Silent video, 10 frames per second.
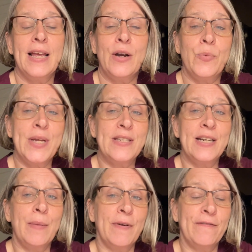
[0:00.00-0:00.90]

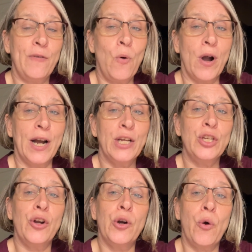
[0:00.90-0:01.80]
Reason number 4,
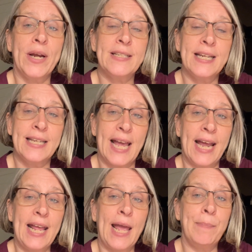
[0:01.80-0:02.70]
you're going to
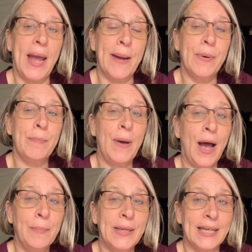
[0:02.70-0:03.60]
get a paper
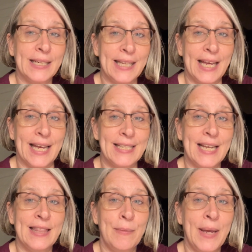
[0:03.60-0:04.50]
pumpkin kit
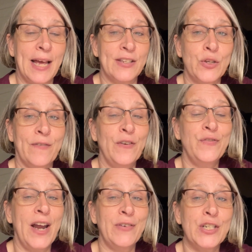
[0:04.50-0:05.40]
in the mail. So if
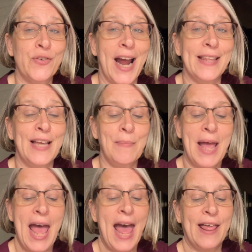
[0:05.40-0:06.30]
you've never tried them,
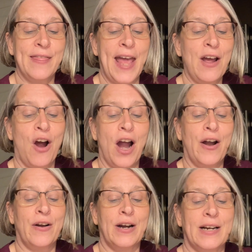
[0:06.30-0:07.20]
they
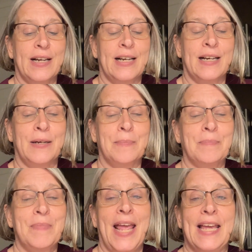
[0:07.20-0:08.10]
are
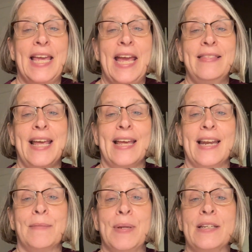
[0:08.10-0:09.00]
a kit that
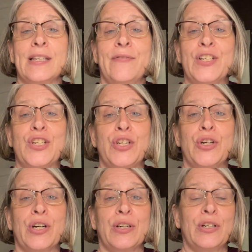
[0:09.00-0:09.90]
can be delivered to
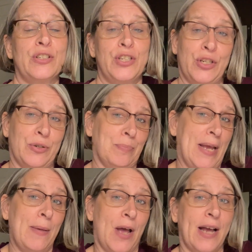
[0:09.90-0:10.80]
your
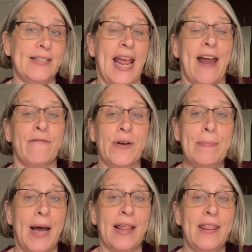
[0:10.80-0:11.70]
mailbox every
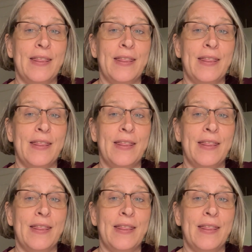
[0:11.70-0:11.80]
month.